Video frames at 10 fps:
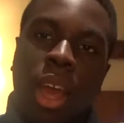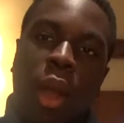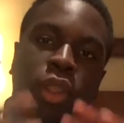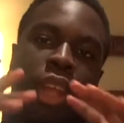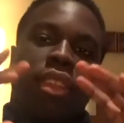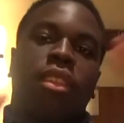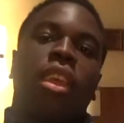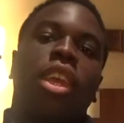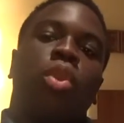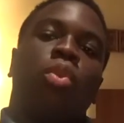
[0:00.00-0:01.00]
I would like to
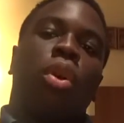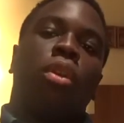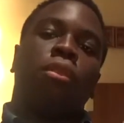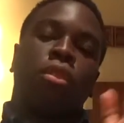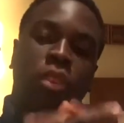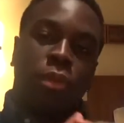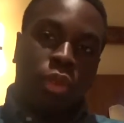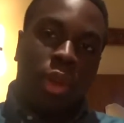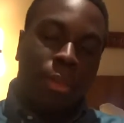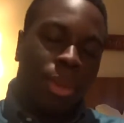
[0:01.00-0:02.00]
thank you all for
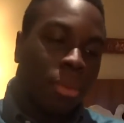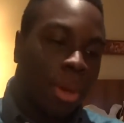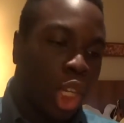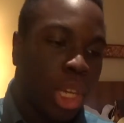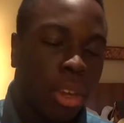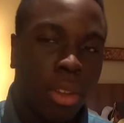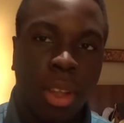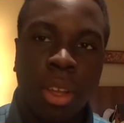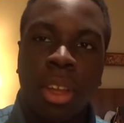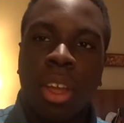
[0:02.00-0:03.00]
subscribing to my channel.
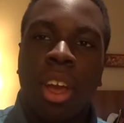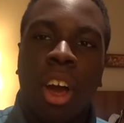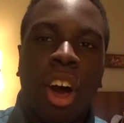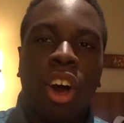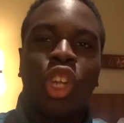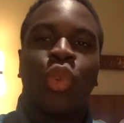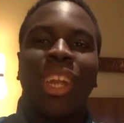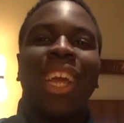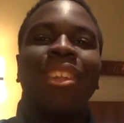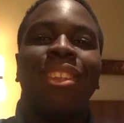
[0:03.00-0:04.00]

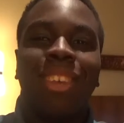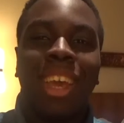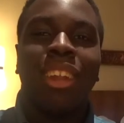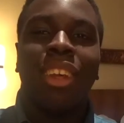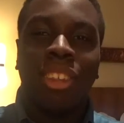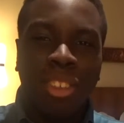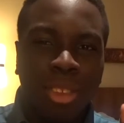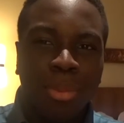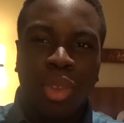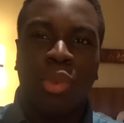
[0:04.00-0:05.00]
110
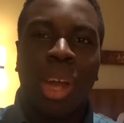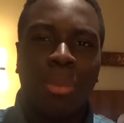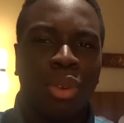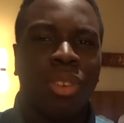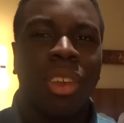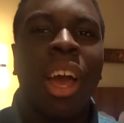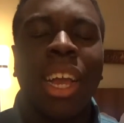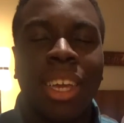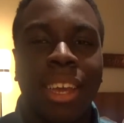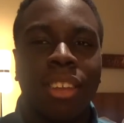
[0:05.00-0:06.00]
subscribers.
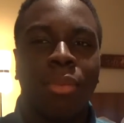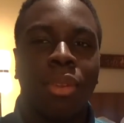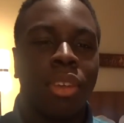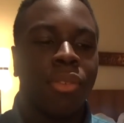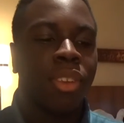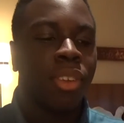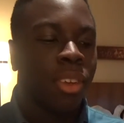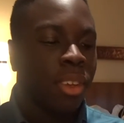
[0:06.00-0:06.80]
I can't believe it.